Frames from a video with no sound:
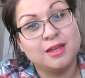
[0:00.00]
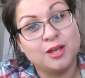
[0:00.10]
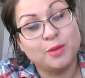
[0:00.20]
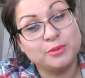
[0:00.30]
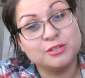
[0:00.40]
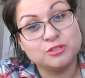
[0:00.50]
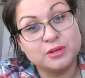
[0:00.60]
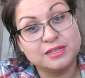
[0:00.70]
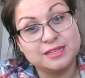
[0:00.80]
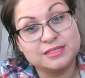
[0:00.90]
hope you
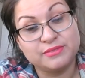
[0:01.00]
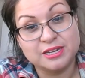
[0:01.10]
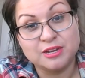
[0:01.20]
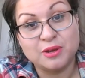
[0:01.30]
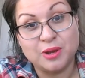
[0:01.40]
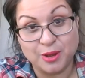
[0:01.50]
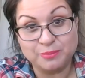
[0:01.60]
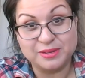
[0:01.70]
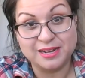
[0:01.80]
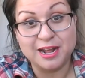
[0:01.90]
enjoyed this video. Hope
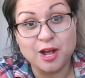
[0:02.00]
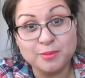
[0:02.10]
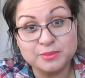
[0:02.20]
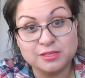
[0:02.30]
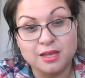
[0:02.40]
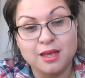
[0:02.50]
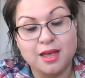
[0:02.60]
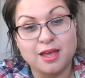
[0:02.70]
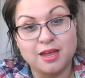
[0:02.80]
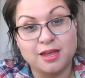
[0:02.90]
it helps
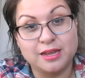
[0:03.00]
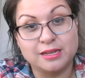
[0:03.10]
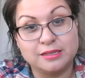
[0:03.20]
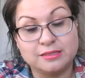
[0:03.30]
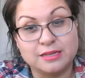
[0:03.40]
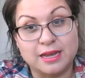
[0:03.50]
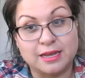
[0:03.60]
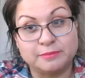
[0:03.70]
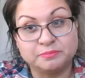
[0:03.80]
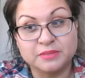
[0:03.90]

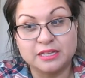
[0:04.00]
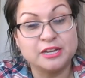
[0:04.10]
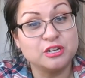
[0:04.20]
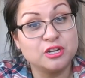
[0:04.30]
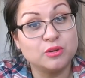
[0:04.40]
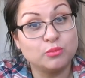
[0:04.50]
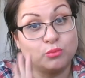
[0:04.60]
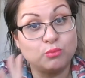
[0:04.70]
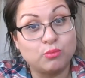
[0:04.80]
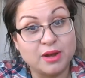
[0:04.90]
in letting you know
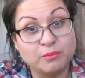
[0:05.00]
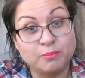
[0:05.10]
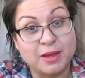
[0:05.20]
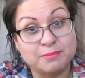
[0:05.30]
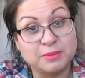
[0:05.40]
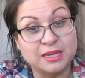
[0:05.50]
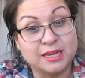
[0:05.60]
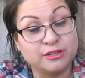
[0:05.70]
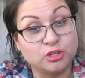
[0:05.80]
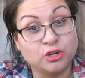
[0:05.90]
what might be
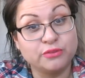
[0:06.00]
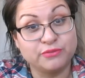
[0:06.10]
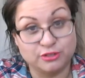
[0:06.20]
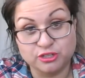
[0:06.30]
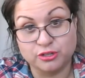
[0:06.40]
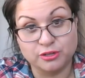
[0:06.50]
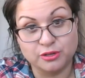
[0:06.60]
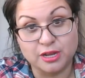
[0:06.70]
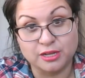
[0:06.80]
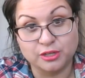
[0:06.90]
in your future
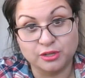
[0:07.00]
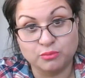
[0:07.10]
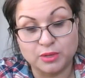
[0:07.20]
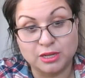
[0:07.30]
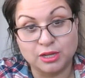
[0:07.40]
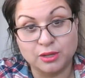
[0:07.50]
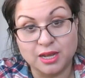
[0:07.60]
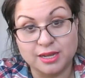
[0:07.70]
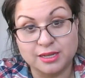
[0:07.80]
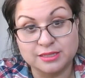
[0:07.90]
Goodwill
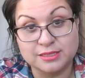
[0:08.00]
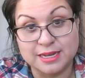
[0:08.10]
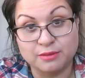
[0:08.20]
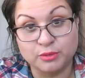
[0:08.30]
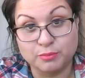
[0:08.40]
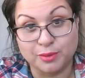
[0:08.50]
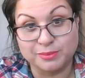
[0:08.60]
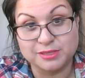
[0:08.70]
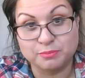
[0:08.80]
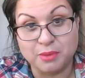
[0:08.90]
denim
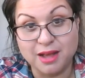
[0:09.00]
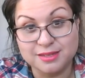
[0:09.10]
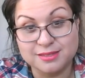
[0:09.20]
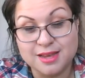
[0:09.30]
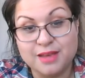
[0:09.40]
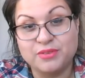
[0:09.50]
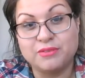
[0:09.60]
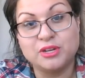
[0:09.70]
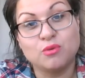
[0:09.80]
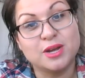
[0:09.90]
repurposed box. If you have
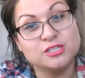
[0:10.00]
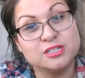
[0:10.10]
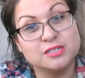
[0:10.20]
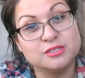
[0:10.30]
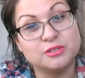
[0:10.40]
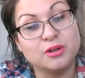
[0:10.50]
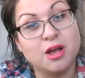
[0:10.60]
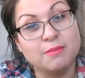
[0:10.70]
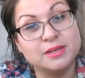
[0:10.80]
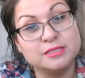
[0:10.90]
any questions or comments,